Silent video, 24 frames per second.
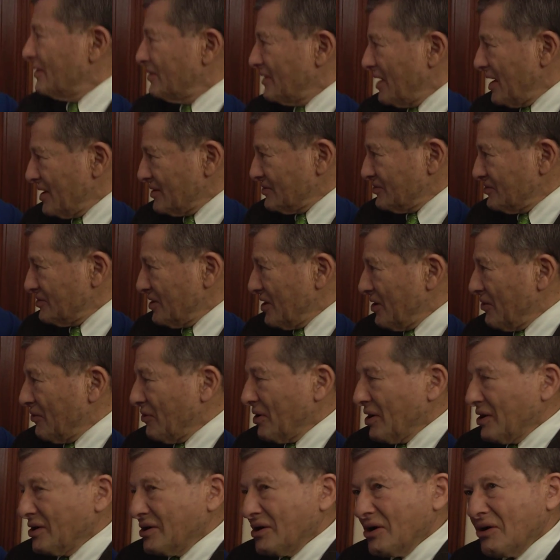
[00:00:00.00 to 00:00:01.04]
And that's
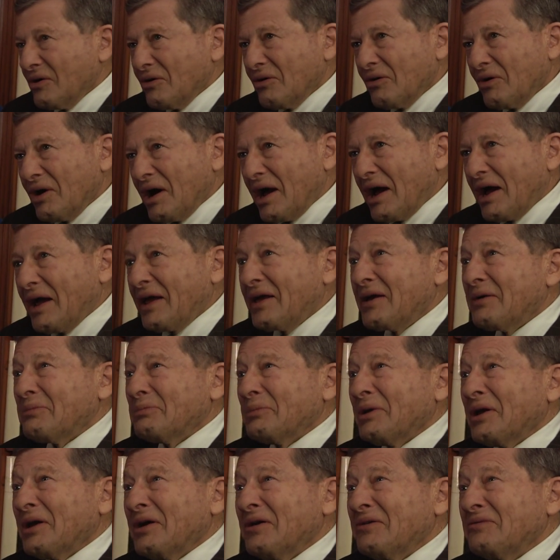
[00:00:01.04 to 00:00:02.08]
how I know I
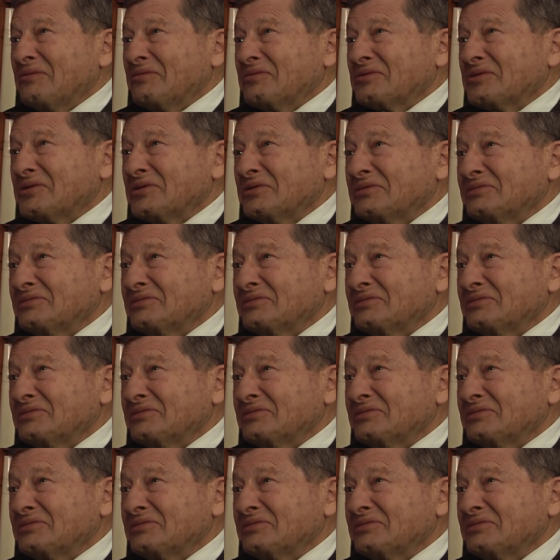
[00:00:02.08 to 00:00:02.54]
am loved.